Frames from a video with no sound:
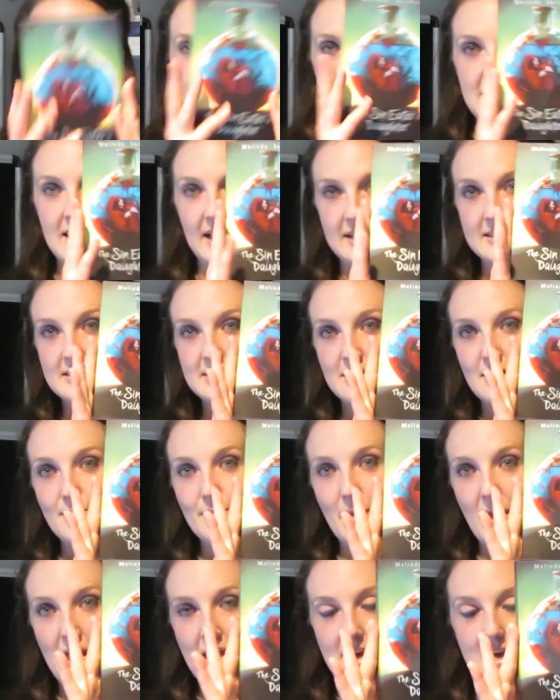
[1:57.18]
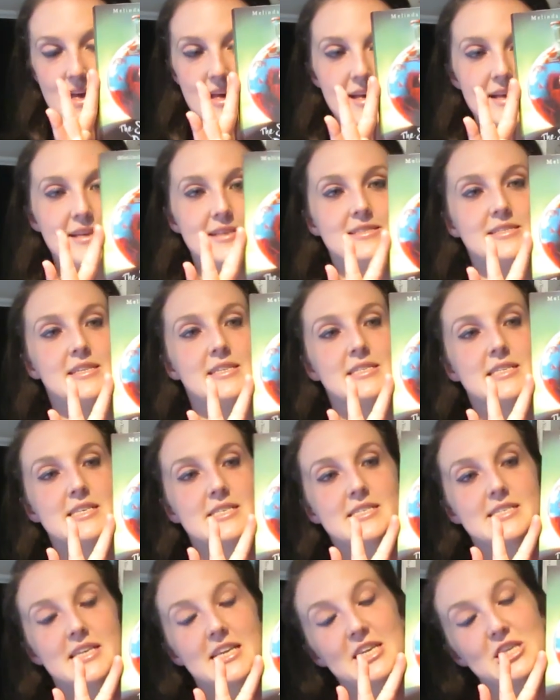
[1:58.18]
Next up is The
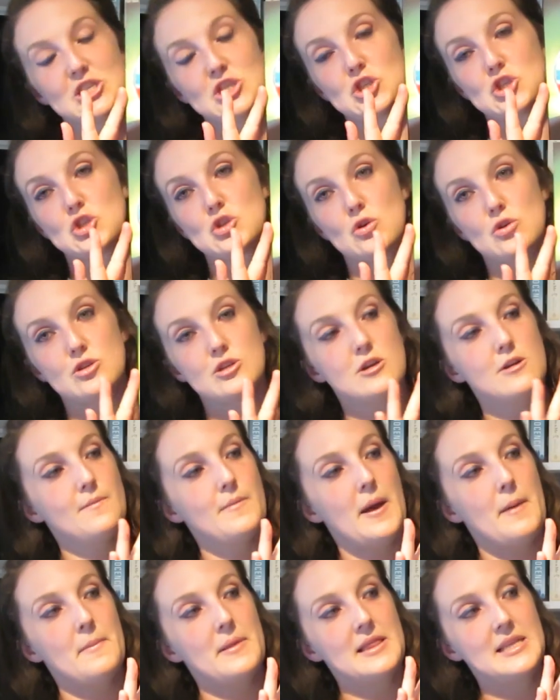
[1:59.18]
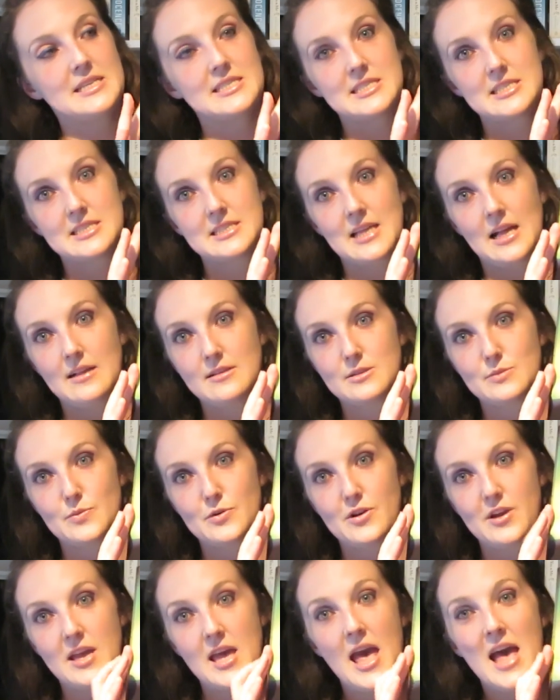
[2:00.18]
Sin Eater's Daughter by Melinda
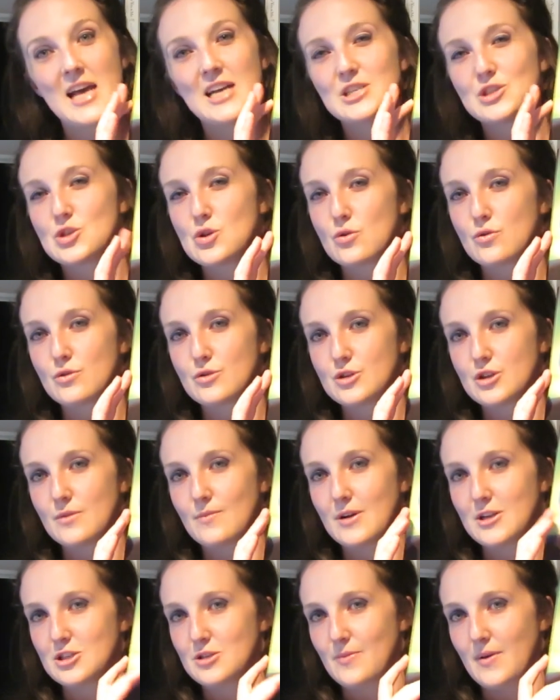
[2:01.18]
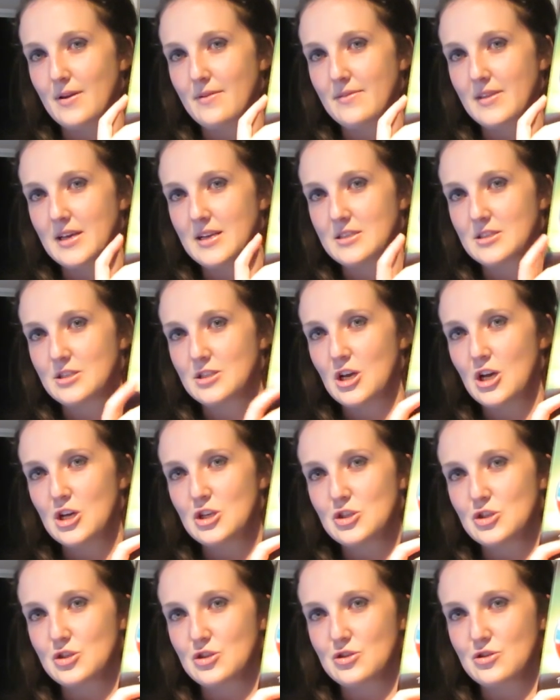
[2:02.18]
Salisbury. Don't know too much about this,
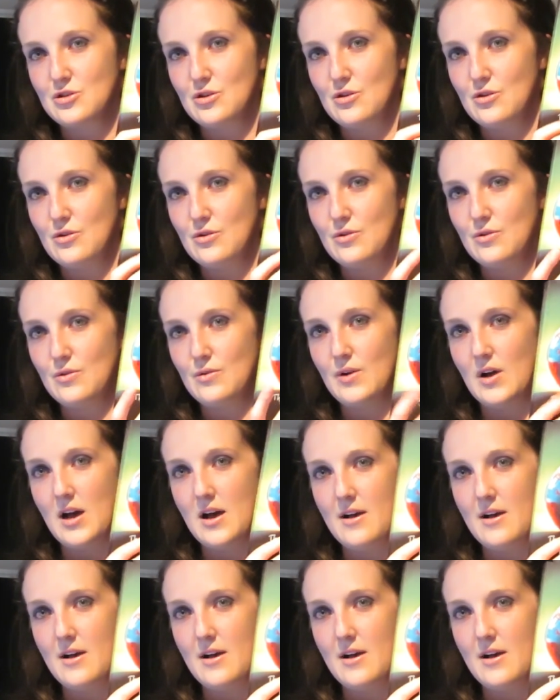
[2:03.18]
so